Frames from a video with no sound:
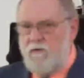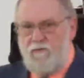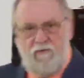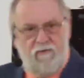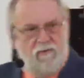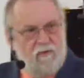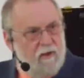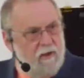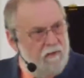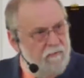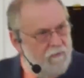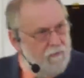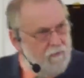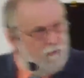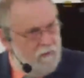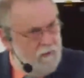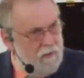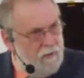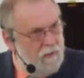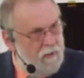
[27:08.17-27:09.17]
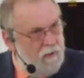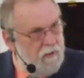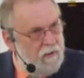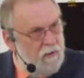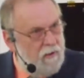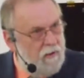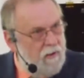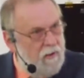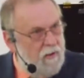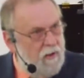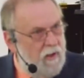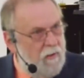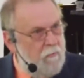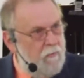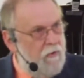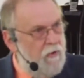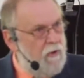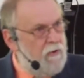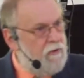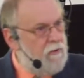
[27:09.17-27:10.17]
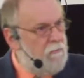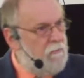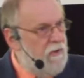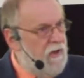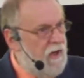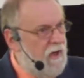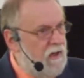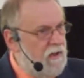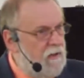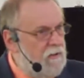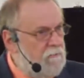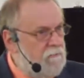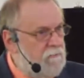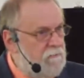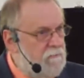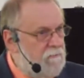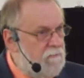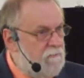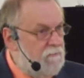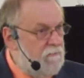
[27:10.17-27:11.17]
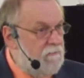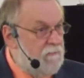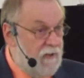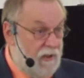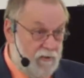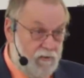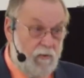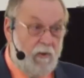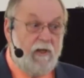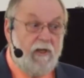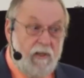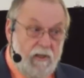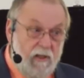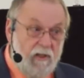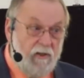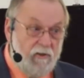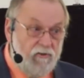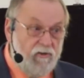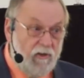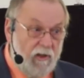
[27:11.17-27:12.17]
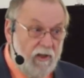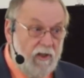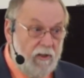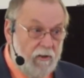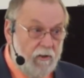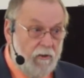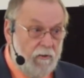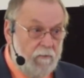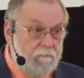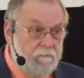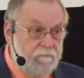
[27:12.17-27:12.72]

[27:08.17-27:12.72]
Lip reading: slavery and brought them back. That's what he did as a leader.